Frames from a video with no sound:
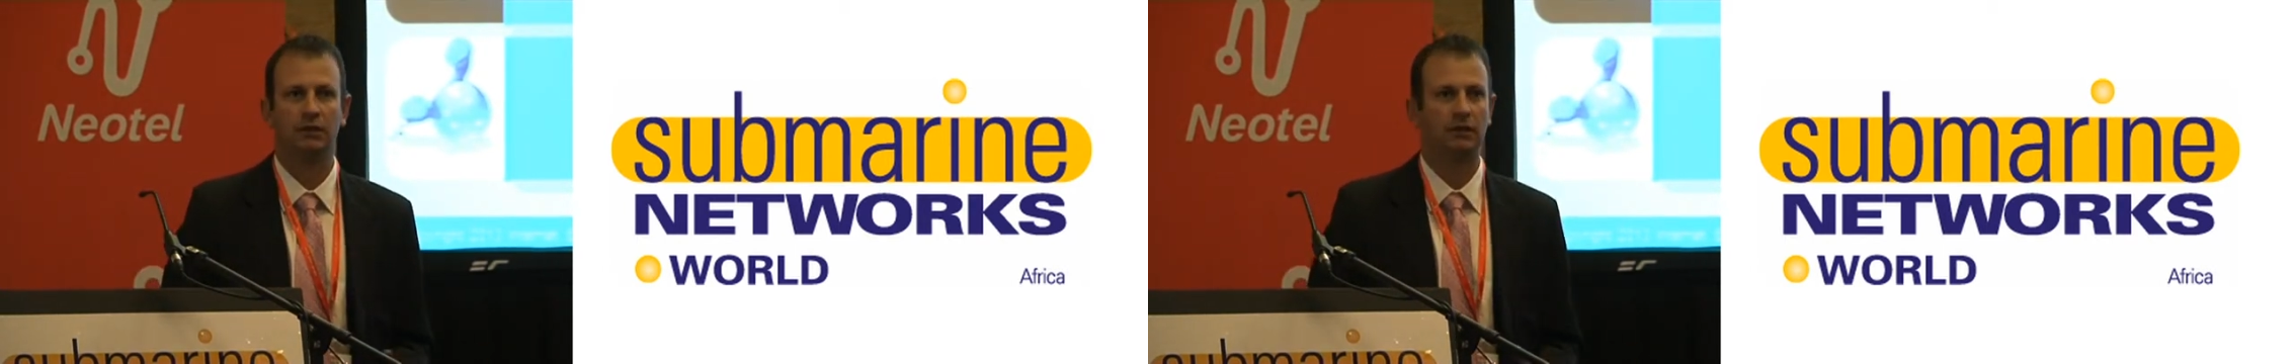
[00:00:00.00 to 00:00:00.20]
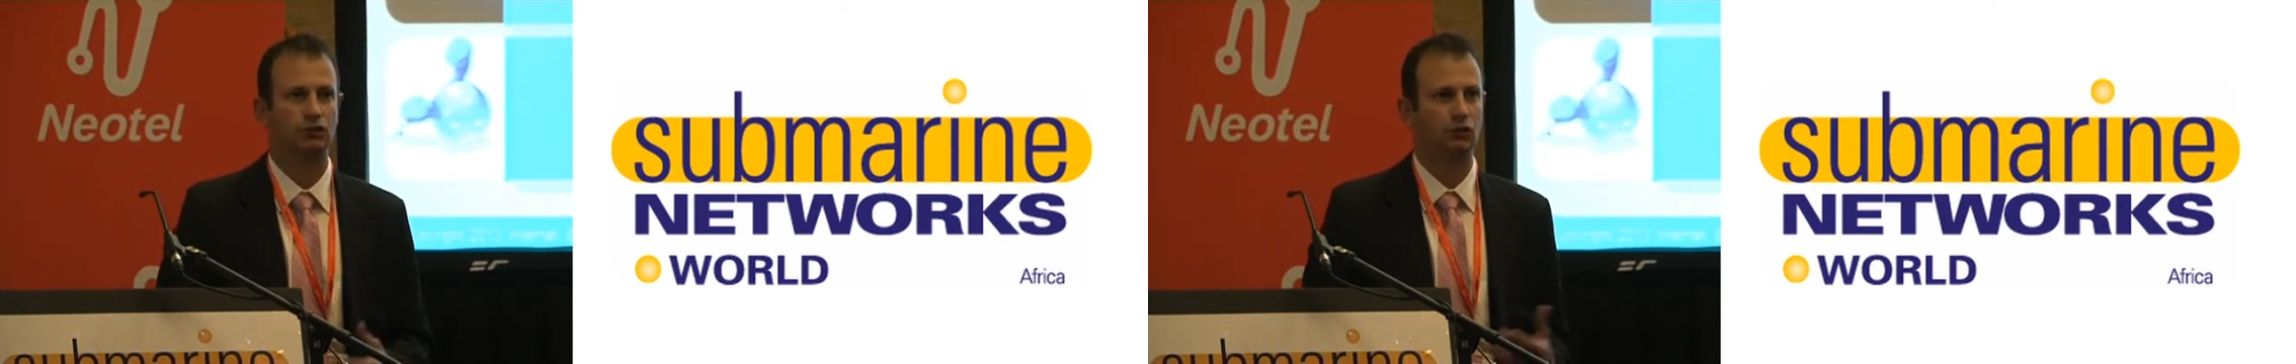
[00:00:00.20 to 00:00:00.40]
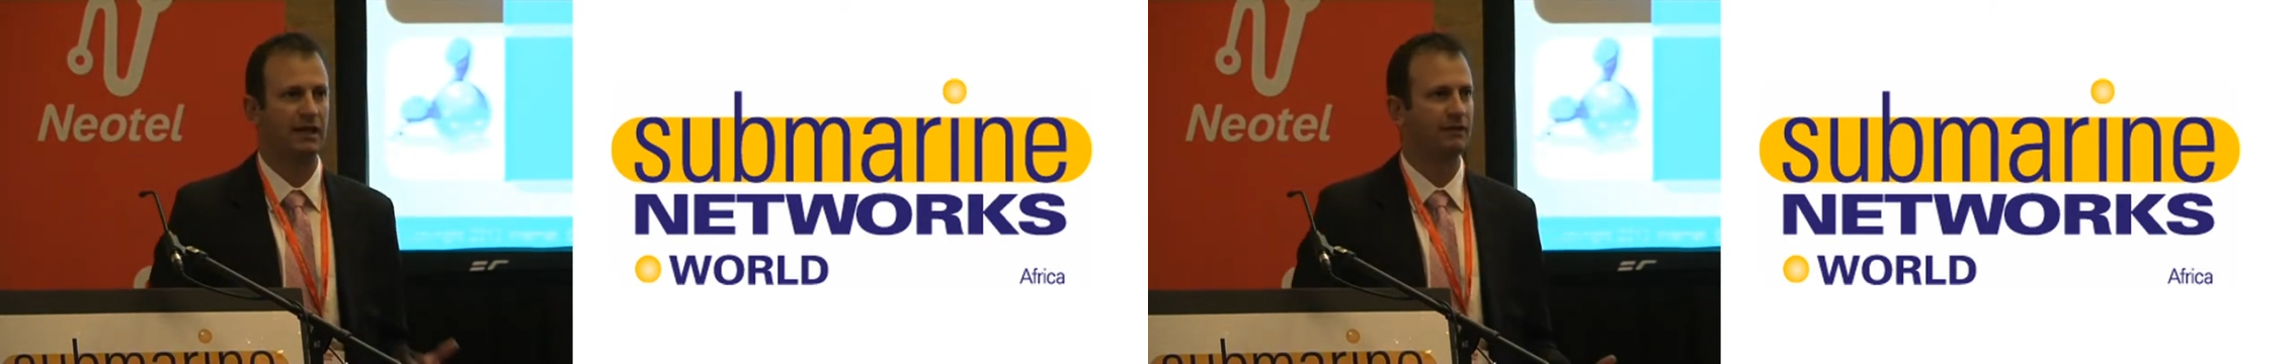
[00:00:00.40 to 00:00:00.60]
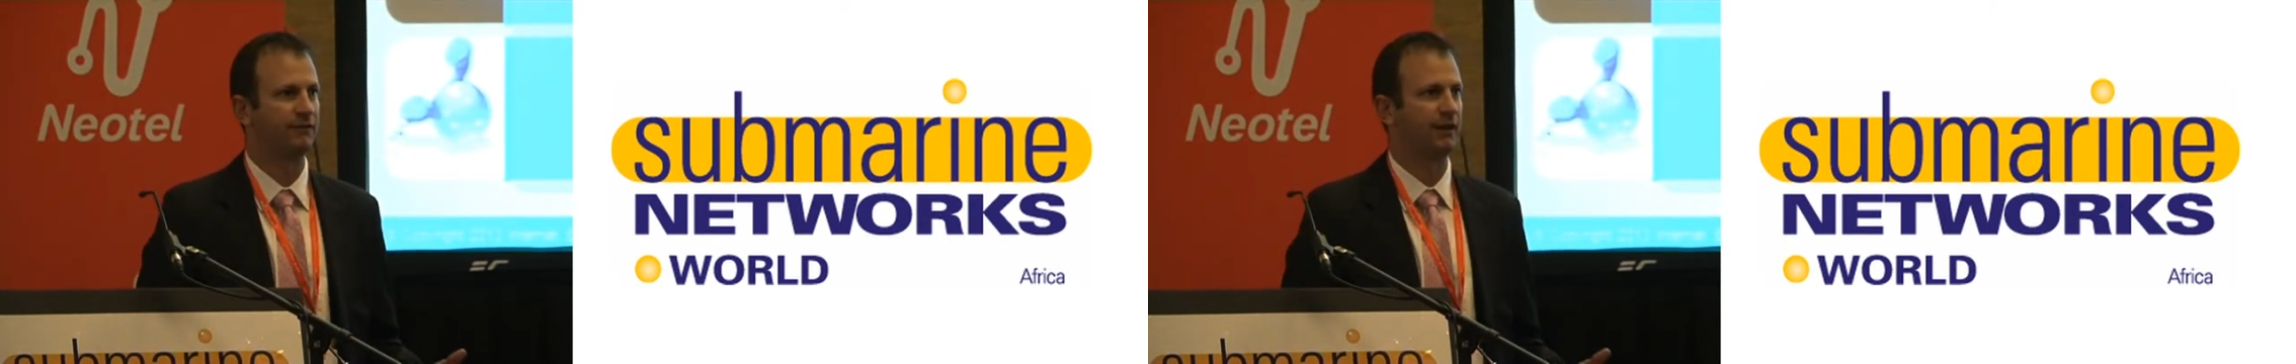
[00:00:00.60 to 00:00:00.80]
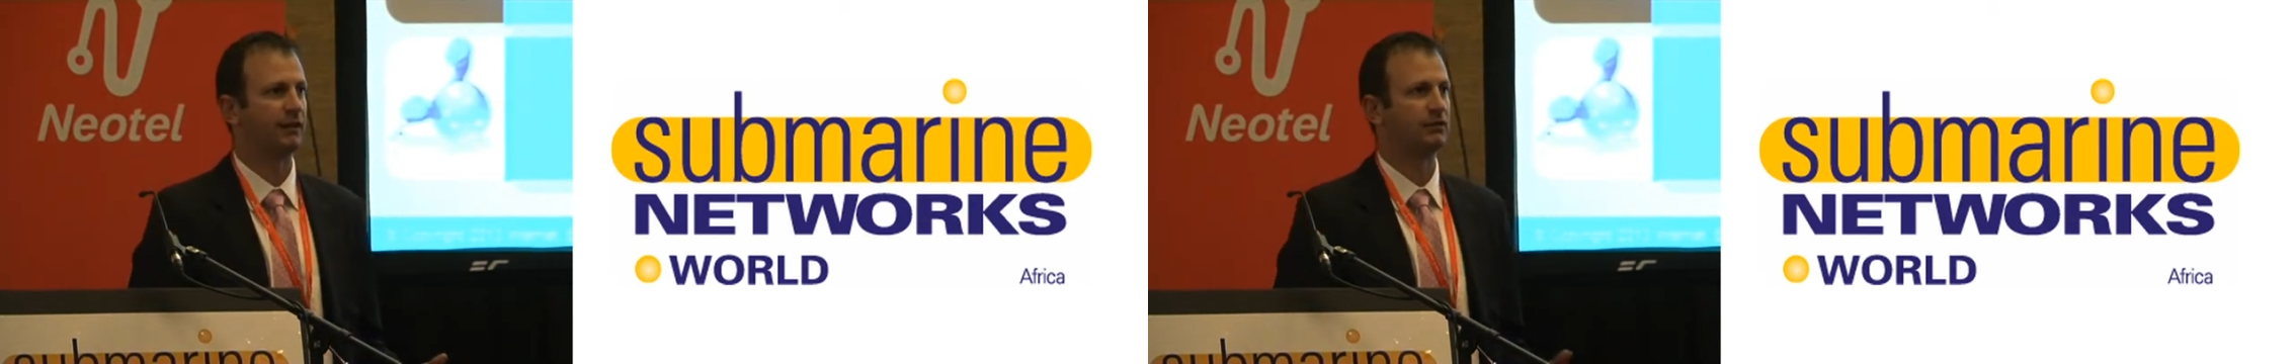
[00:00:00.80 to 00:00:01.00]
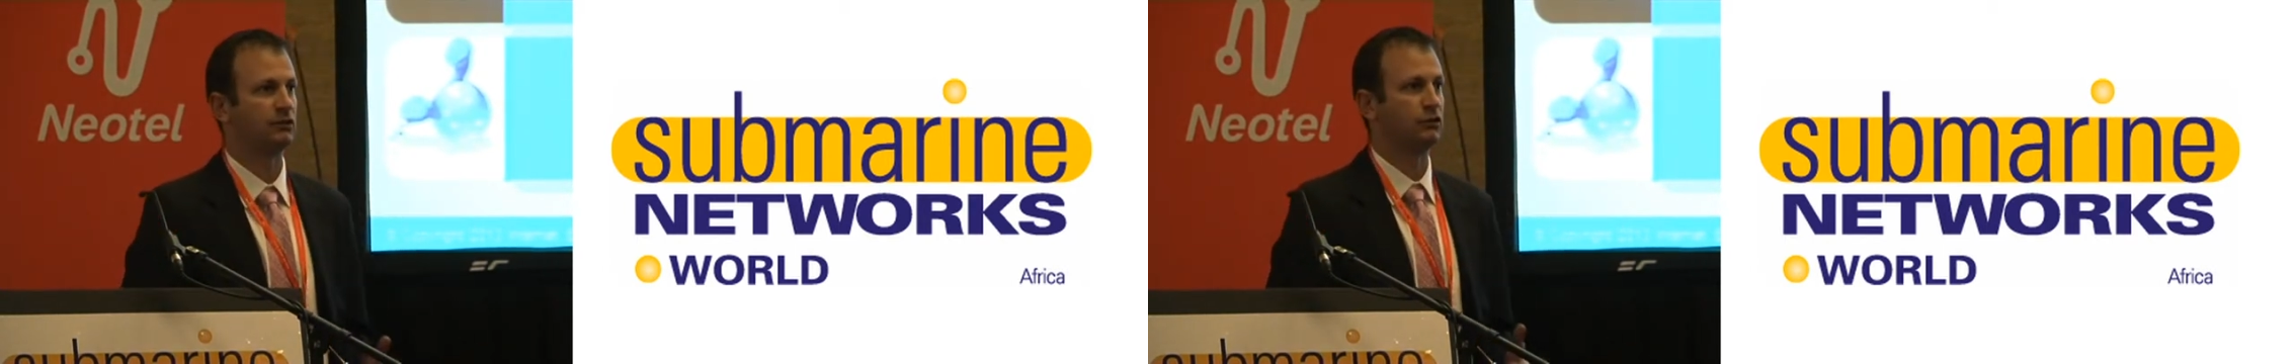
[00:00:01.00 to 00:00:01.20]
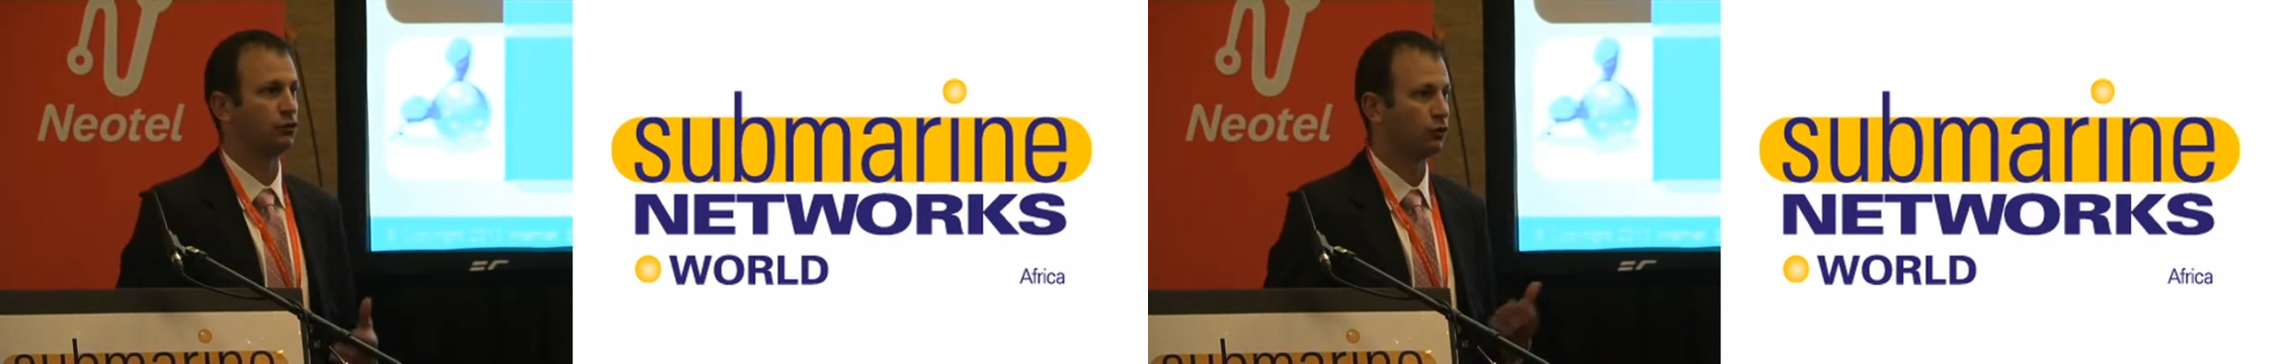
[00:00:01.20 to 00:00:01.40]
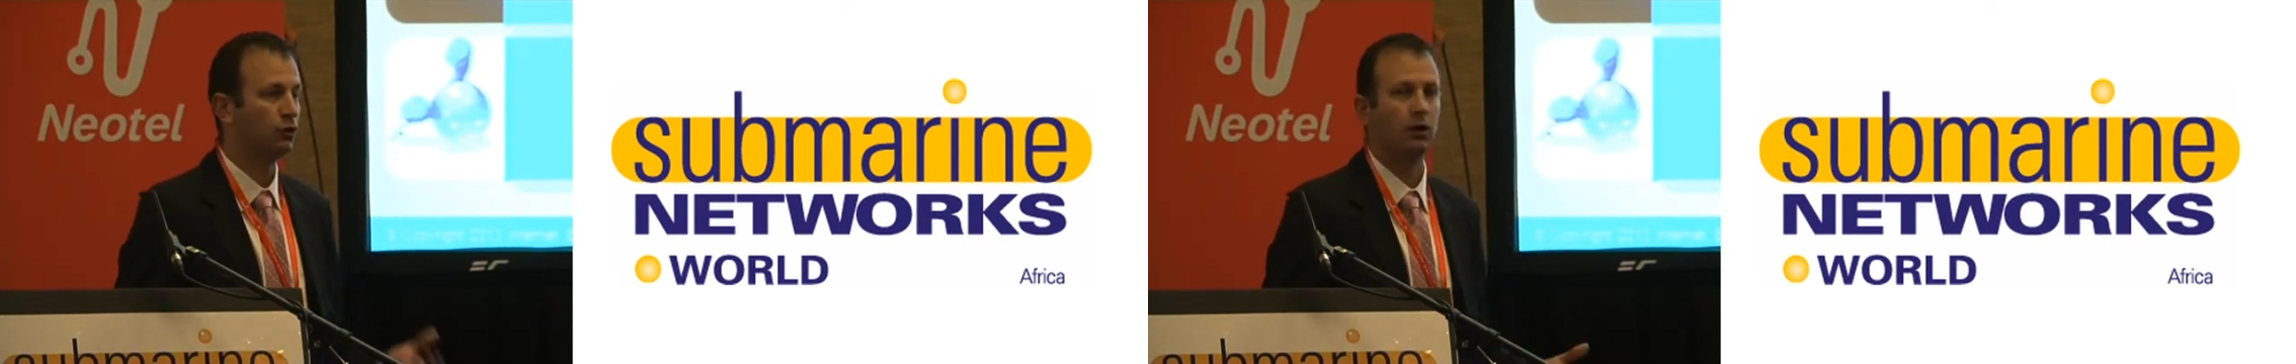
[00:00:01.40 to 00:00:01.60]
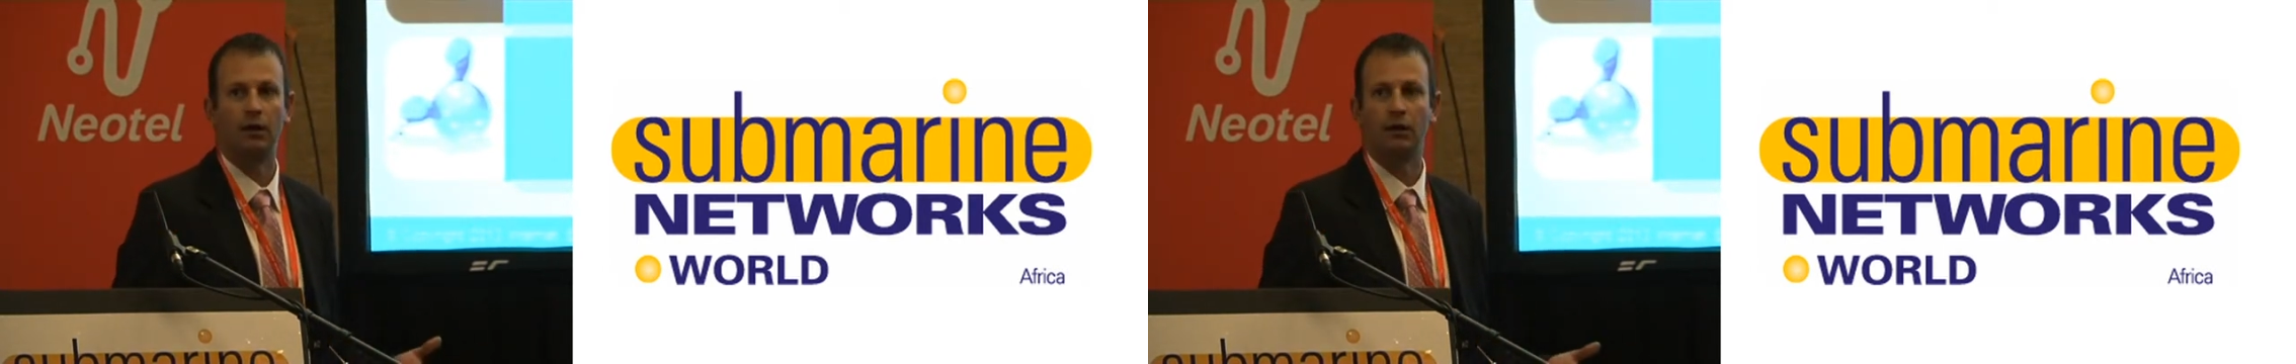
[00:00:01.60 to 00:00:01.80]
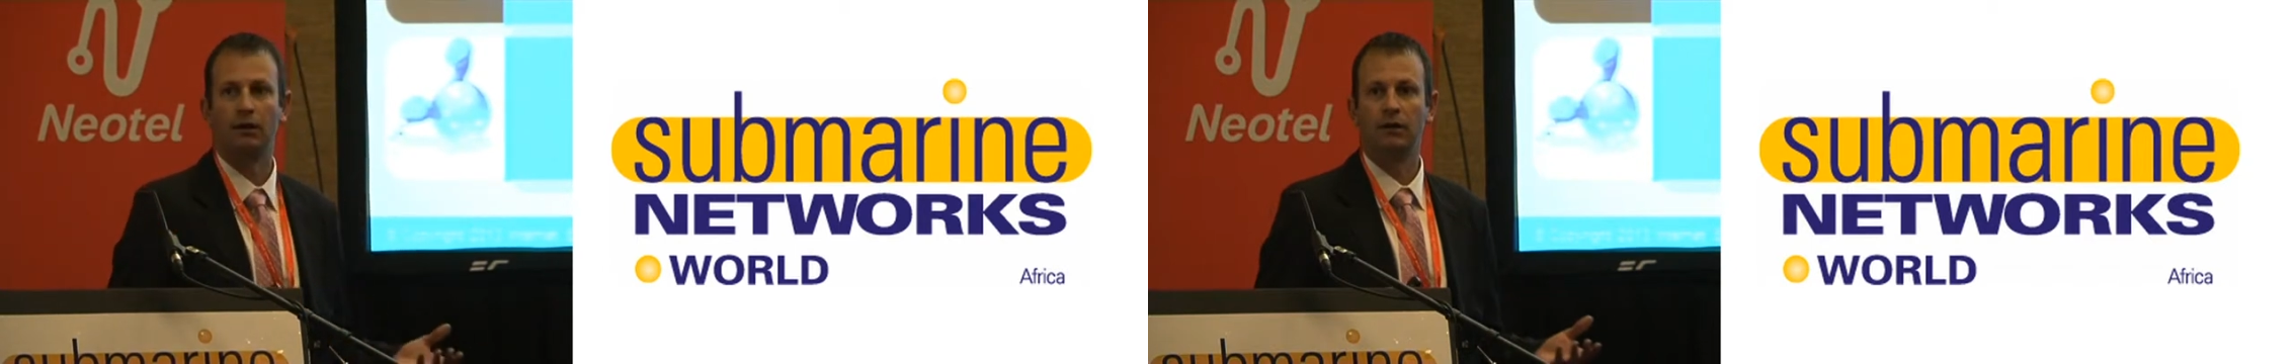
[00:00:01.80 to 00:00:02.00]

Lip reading: it's your Netflix, it's your Hulu,